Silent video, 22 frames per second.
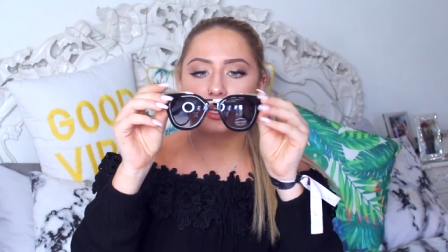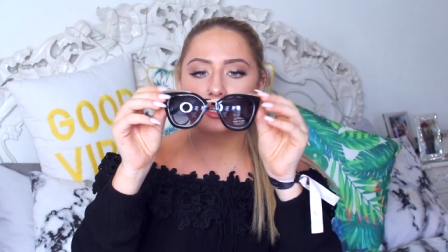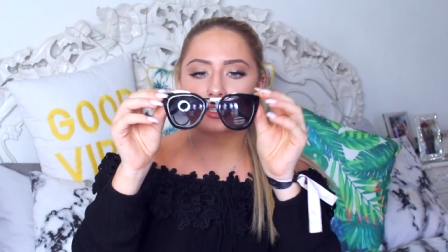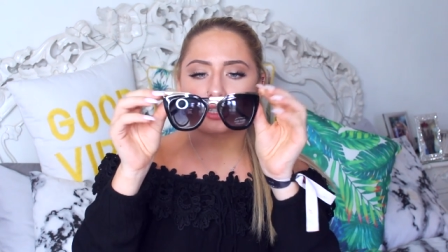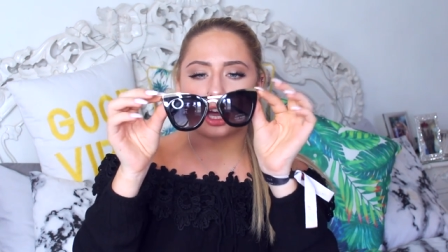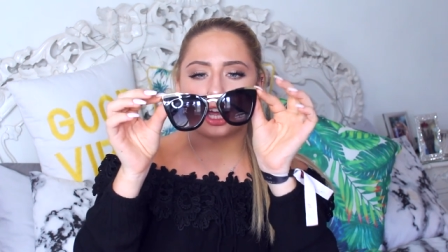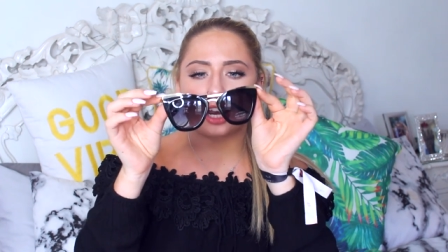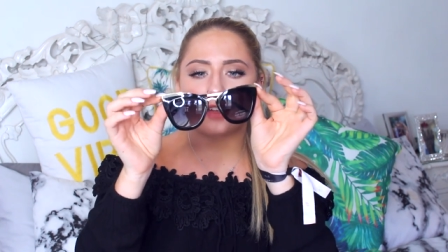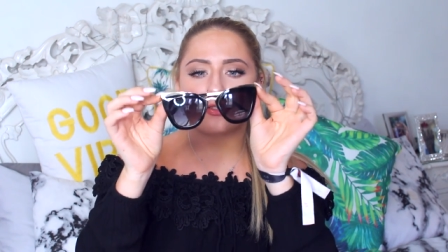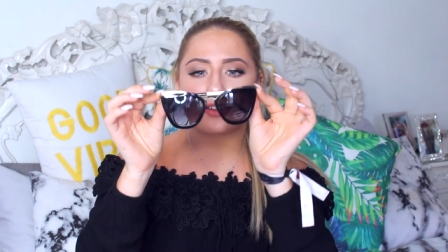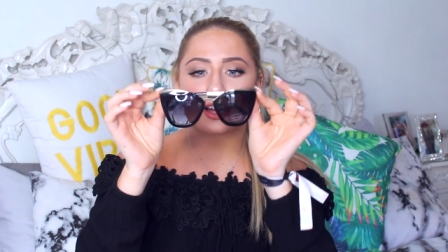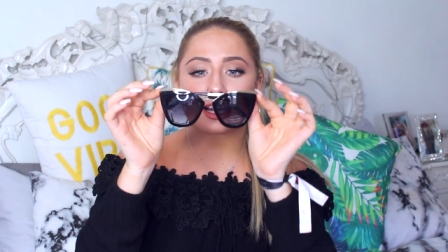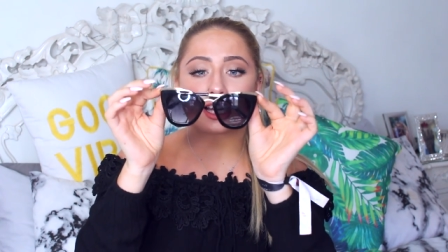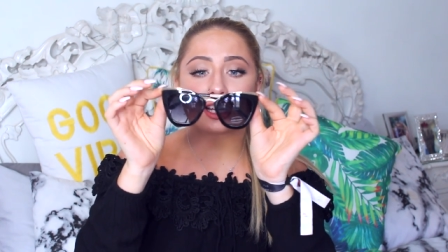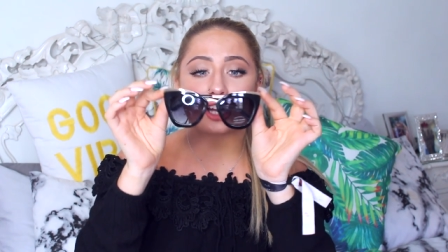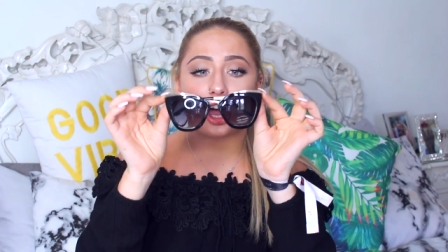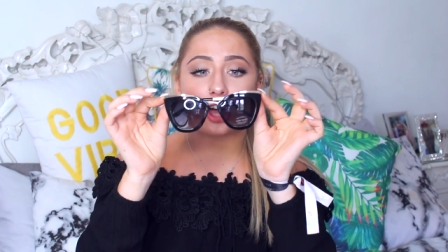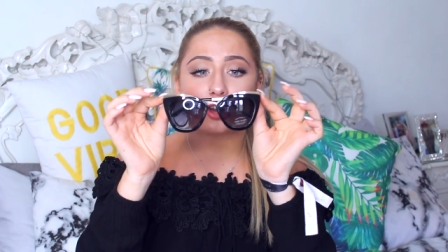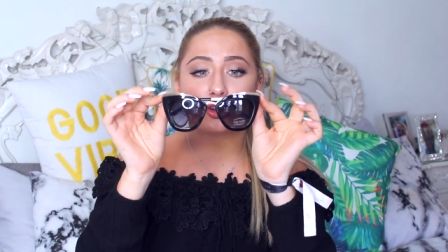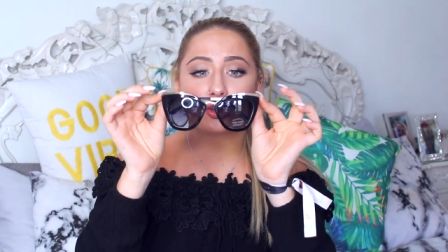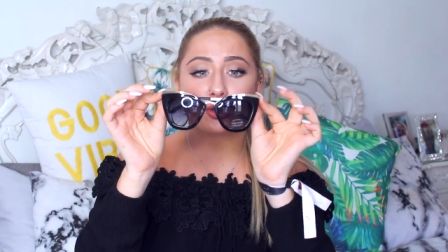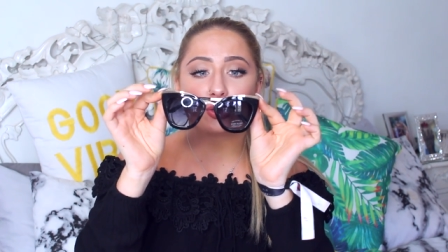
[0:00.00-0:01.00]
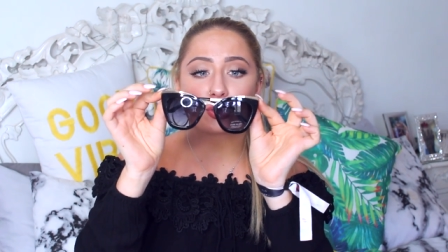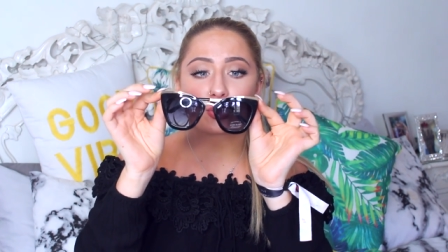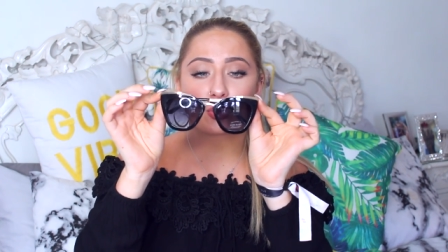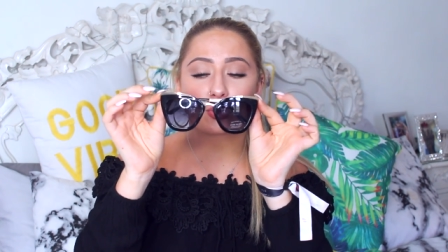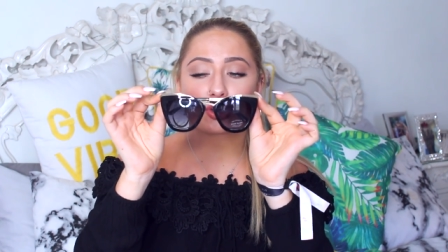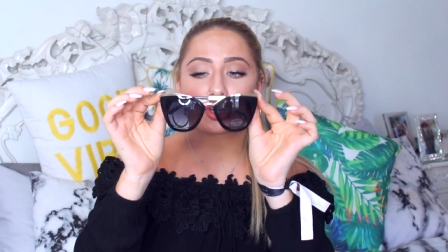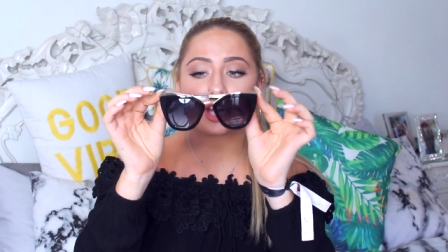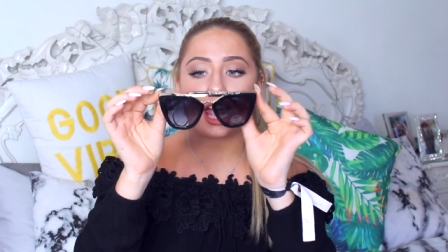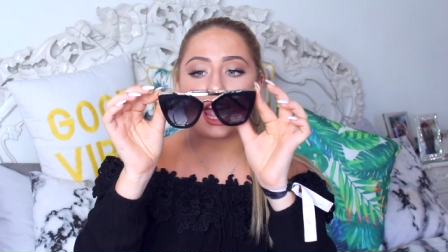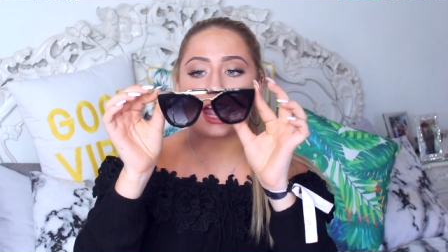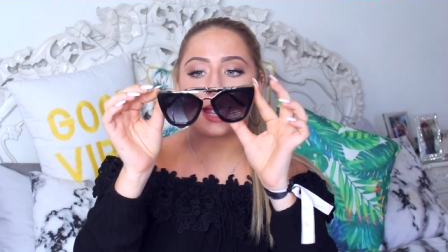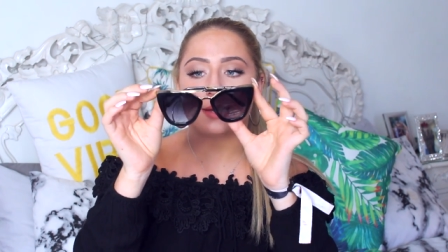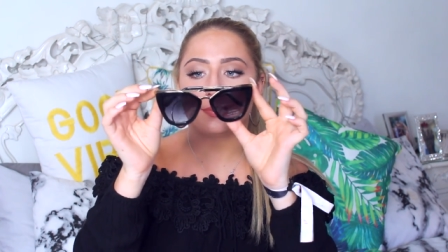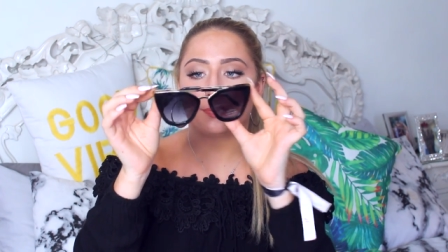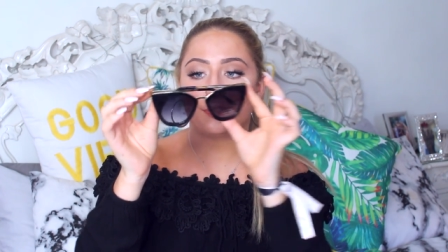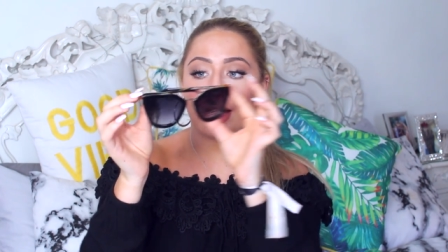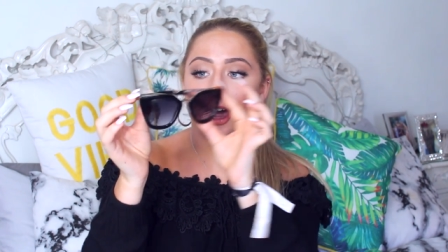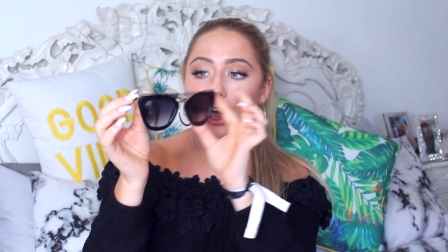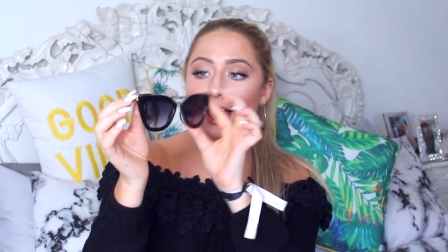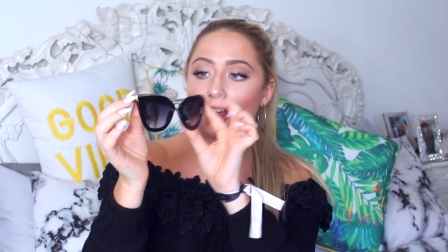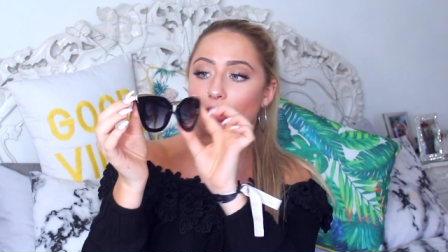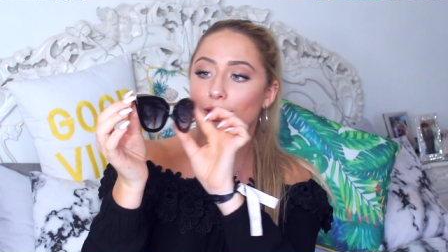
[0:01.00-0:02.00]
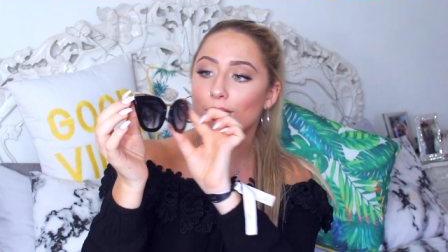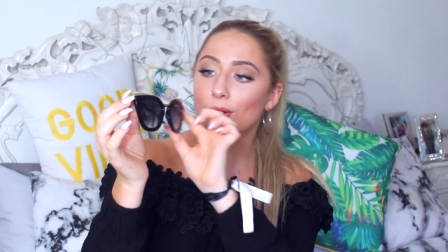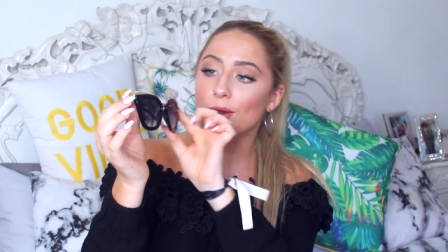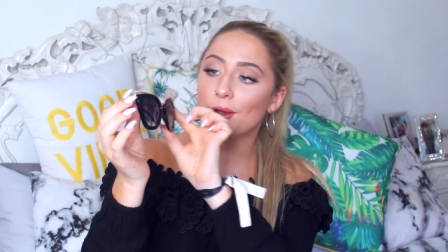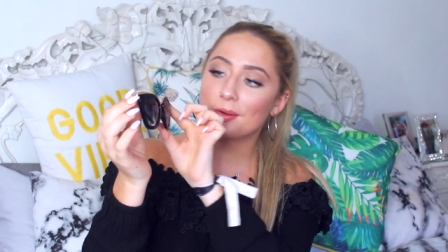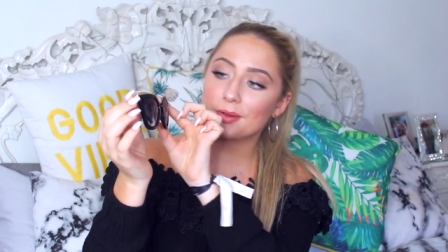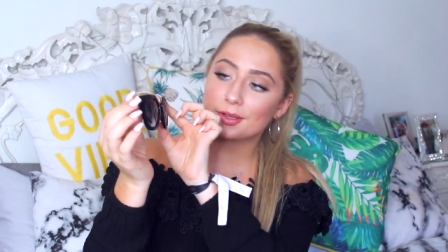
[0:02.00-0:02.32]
It's kind of like an unusual shape, but I thought